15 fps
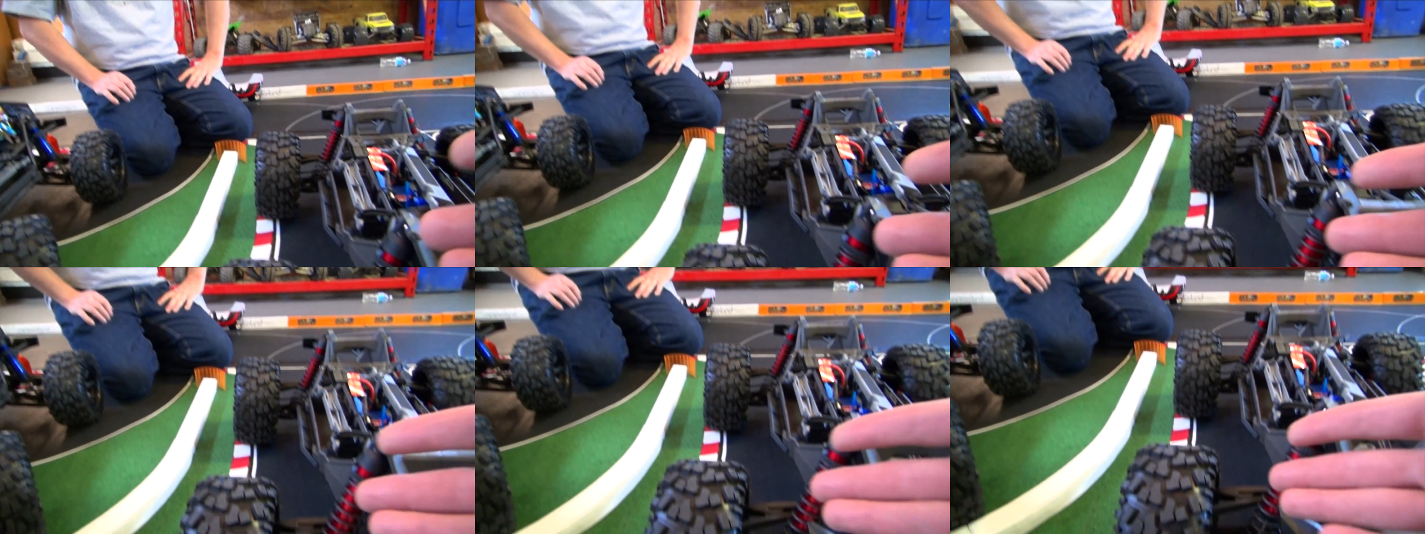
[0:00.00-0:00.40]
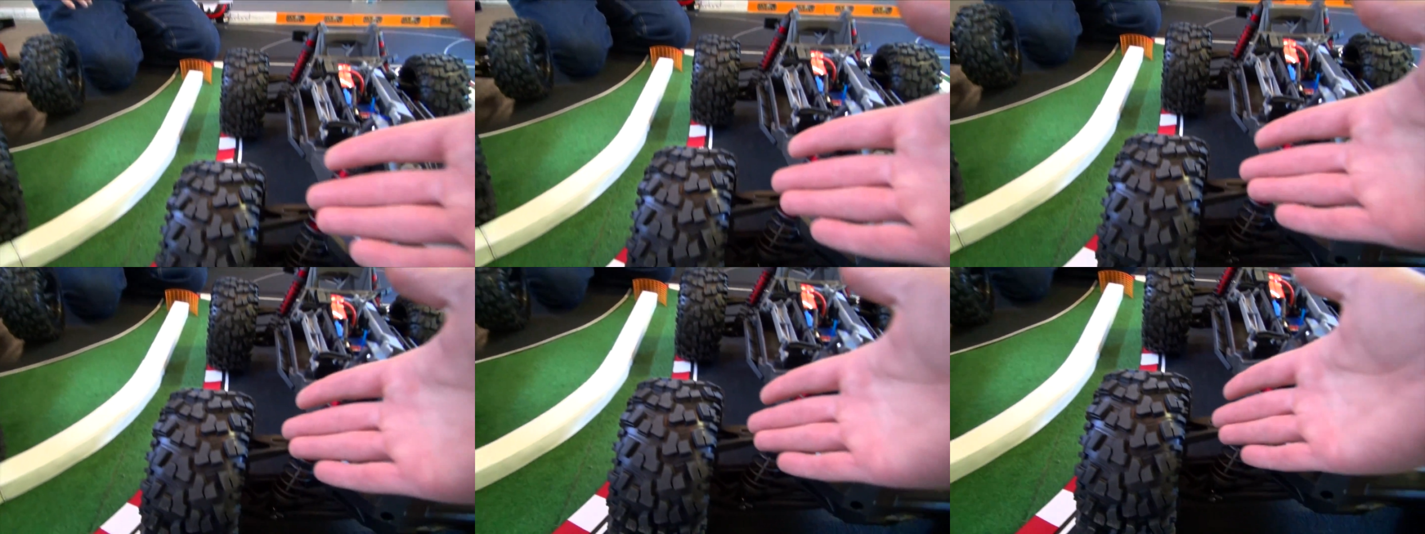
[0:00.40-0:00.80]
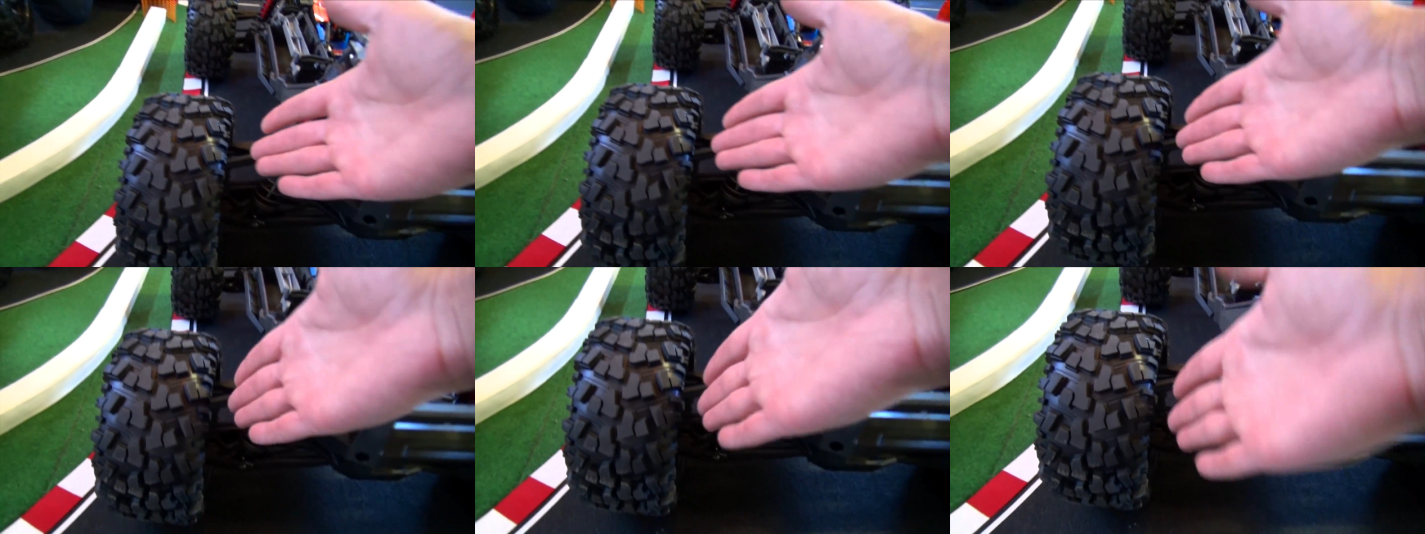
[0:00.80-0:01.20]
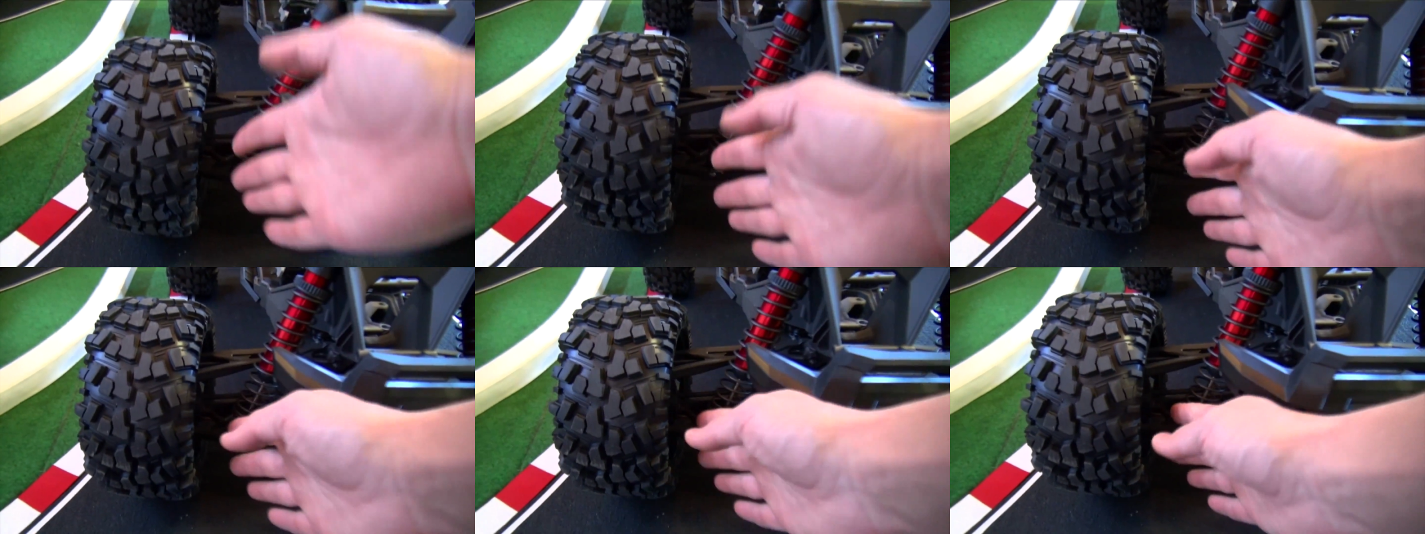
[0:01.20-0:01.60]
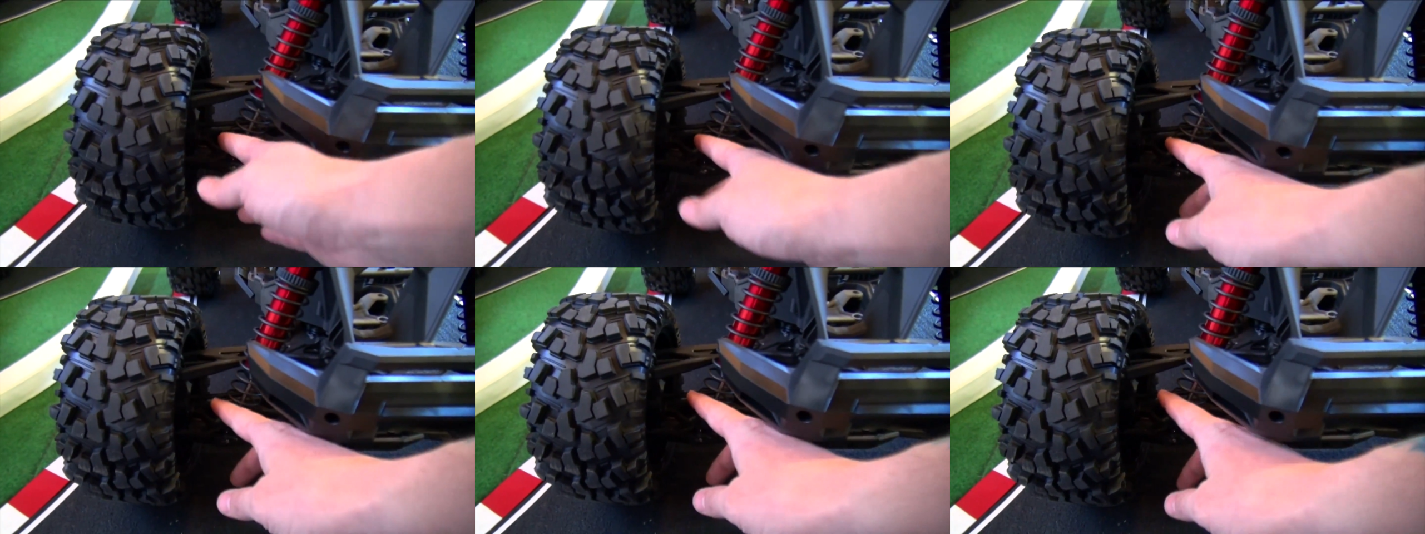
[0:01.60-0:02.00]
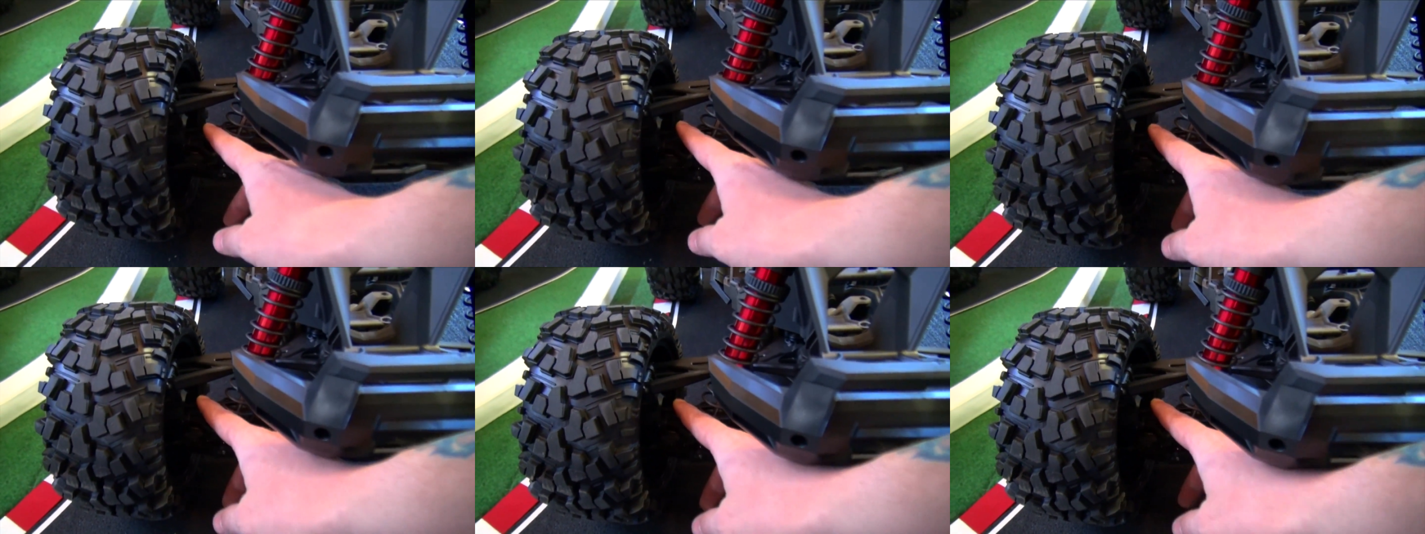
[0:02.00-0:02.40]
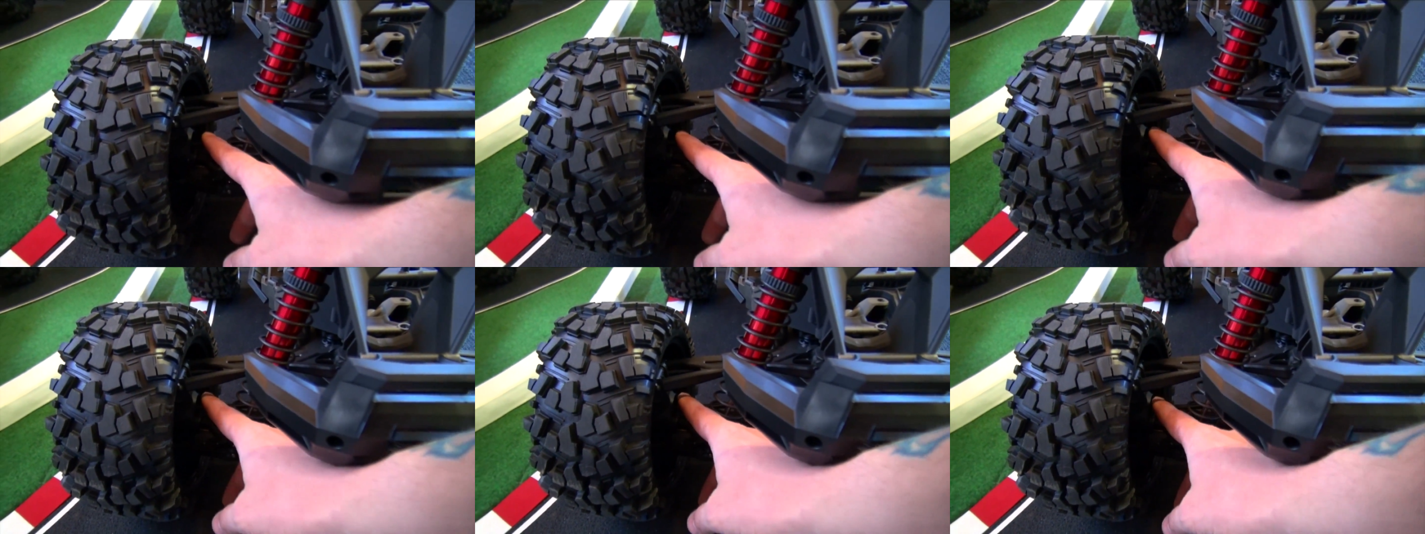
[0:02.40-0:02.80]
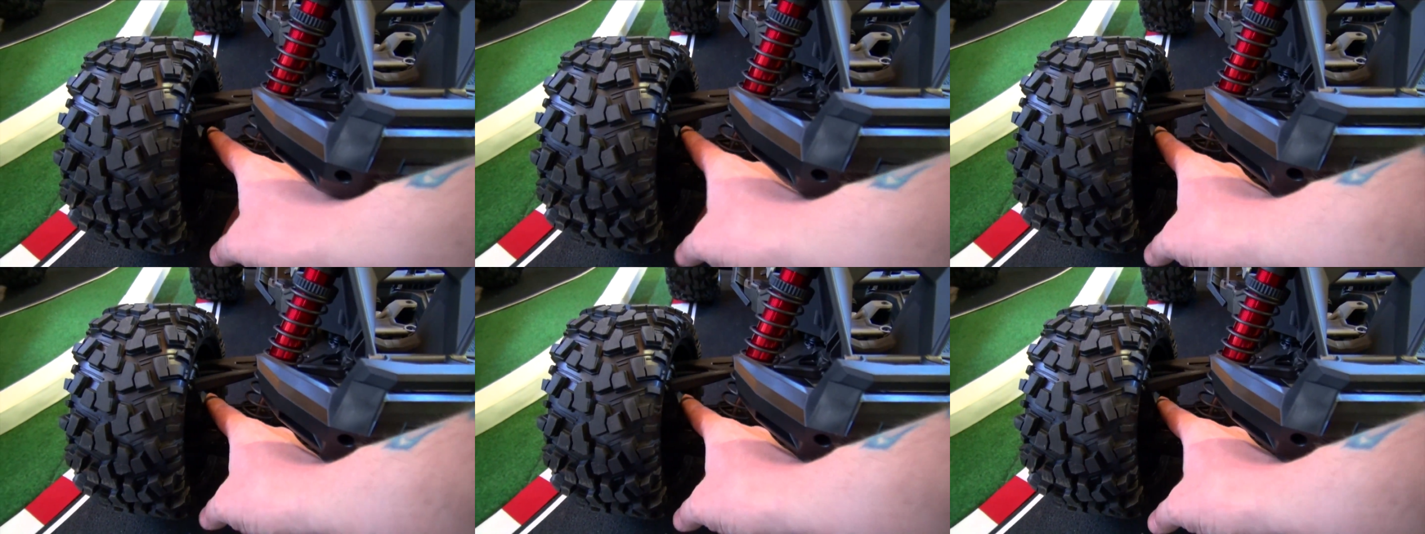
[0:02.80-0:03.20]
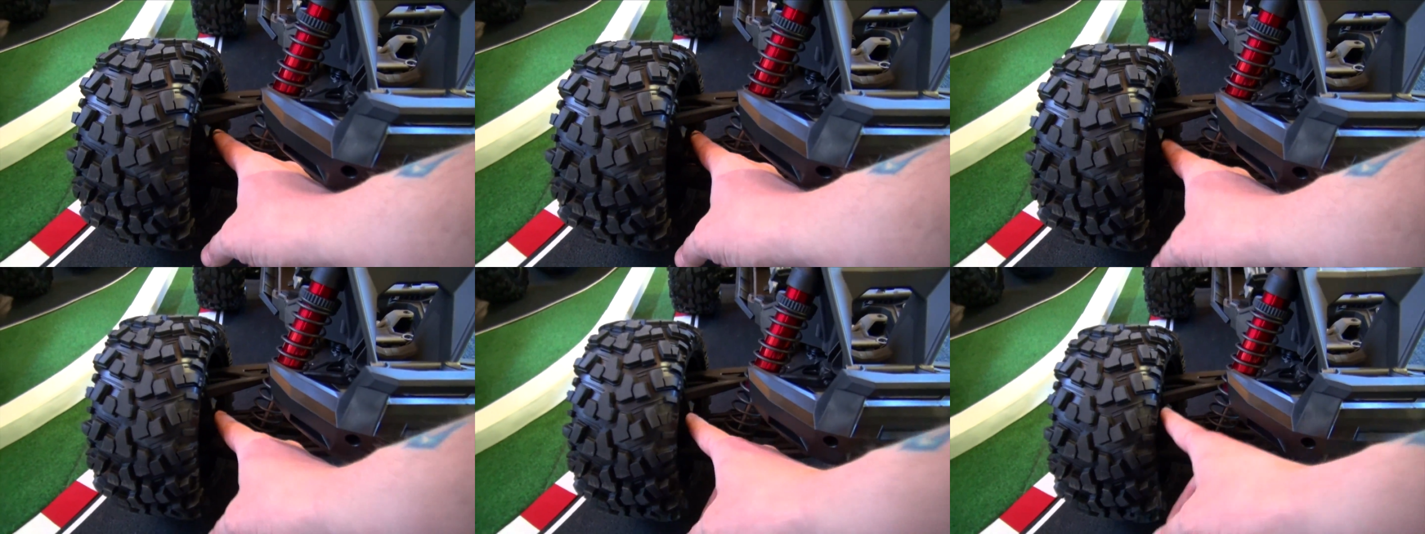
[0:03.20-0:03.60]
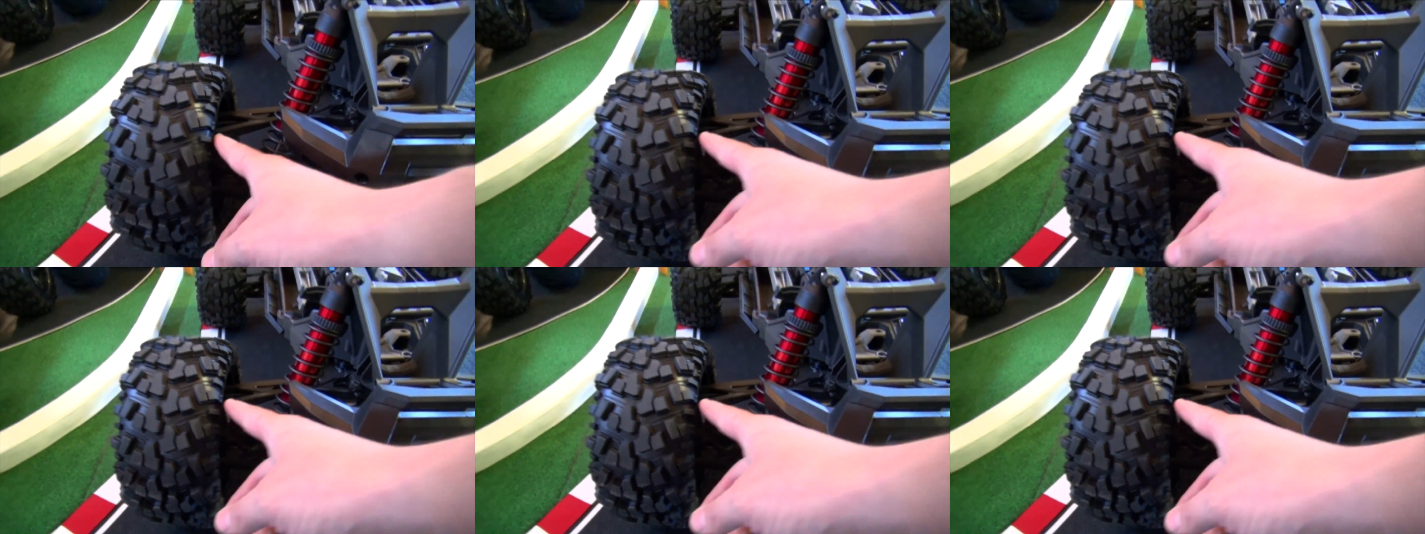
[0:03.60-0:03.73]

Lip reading: (no speaker visible)